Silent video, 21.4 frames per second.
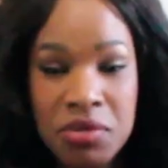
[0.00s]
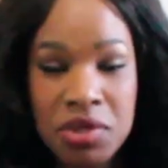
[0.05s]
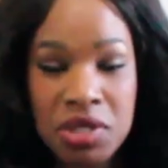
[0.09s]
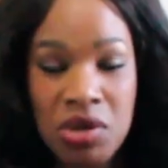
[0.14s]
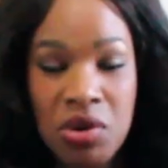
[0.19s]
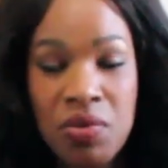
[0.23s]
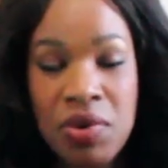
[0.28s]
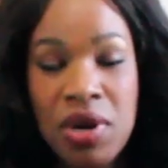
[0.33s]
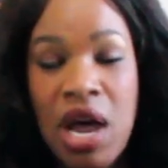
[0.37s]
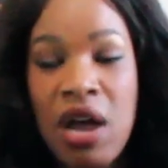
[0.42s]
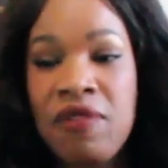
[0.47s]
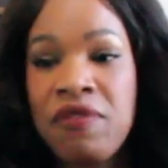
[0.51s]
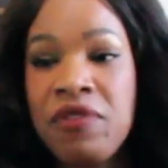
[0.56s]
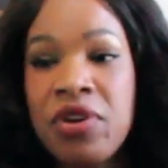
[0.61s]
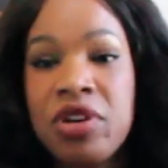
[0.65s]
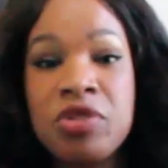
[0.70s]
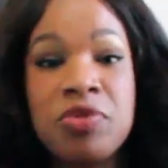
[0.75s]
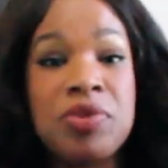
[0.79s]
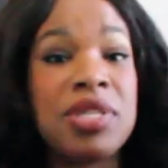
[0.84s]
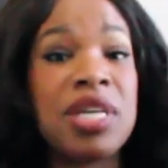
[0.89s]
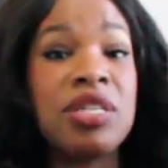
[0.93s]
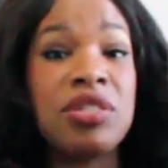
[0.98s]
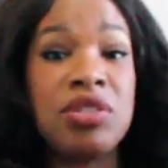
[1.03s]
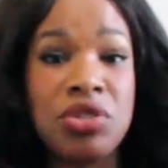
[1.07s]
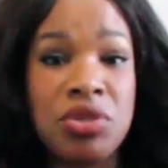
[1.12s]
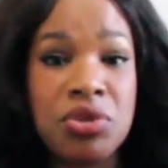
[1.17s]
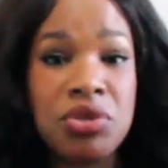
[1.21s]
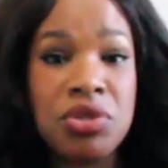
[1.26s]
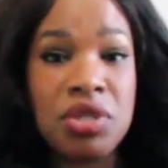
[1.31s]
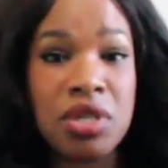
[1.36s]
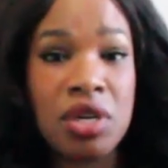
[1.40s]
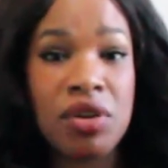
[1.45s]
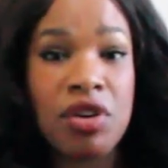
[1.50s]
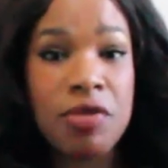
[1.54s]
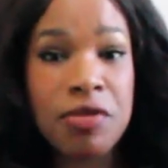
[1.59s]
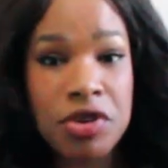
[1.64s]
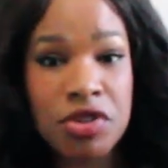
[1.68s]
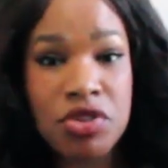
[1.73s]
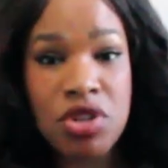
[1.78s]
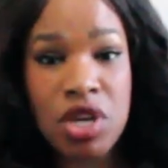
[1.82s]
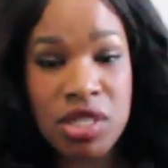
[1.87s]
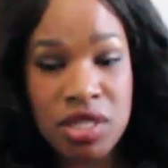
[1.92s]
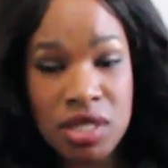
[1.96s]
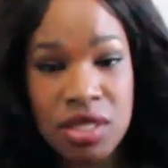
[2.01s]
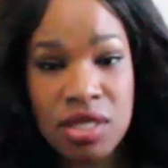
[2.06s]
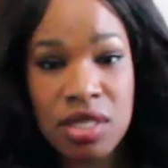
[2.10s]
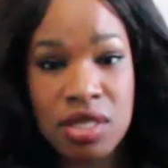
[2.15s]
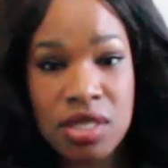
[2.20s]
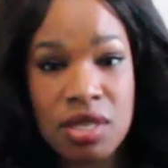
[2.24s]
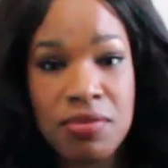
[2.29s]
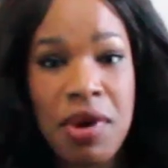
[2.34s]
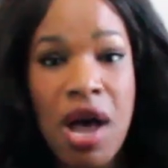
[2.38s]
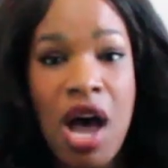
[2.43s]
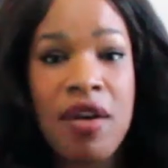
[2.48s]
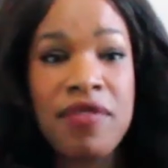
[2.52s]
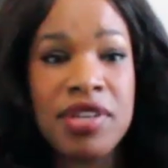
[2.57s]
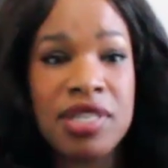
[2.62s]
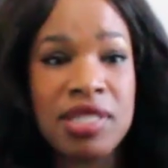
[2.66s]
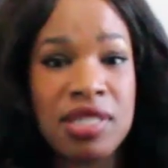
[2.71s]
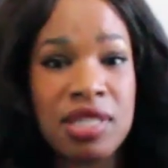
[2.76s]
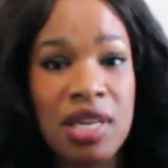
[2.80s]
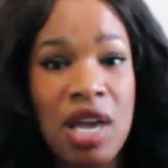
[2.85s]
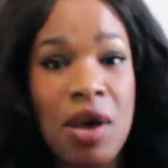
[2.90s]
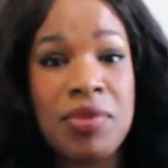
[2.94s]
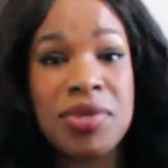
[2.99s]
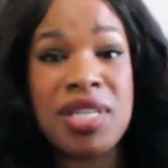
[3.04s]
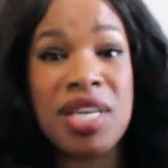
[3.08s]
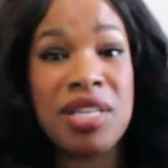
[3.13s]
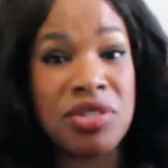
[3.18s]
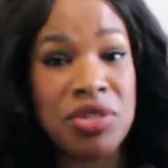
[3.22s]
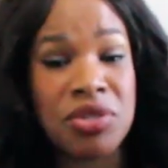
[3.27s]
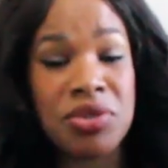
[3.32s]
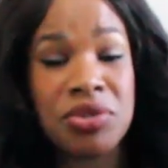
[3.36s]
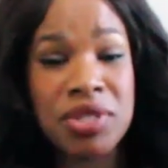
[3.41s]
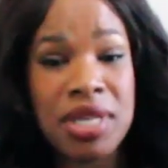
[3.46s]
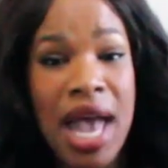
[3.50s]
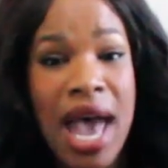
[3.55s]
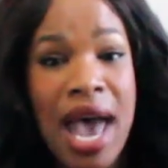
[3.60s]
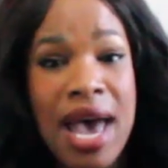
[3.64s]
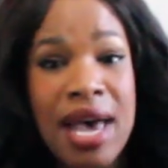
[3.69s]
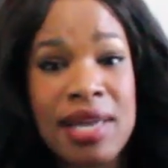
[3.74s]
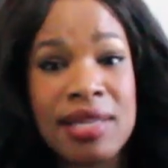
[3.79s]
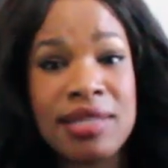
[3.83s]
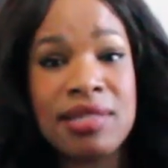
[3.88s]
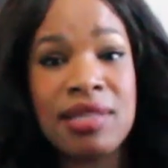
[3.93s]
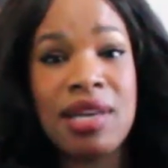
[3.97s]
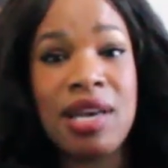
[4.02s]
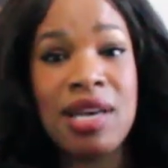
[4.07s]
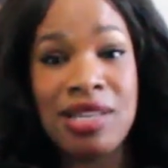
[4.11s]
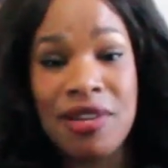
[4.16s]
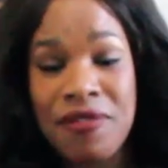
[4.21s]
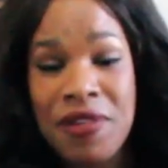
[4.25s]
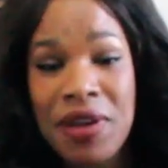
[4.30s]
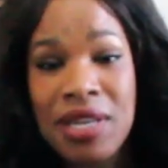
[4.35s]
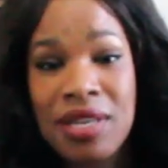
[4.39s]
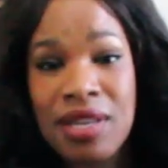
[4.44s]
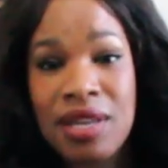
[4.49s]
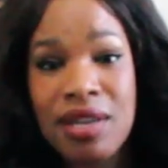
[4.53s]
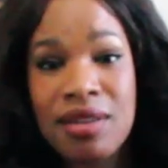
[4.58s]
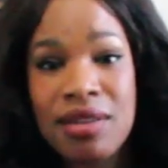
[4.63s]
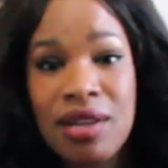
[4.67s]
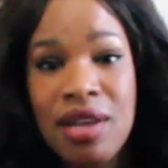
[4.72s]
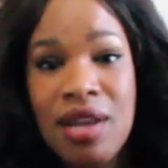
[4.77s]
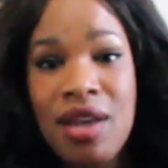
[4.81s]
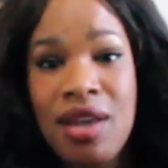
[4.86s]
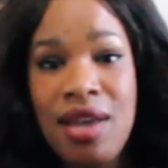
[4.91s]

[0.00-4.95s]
So when I first was introduced to the criminal justice system, obviously I was introduced as a defendant.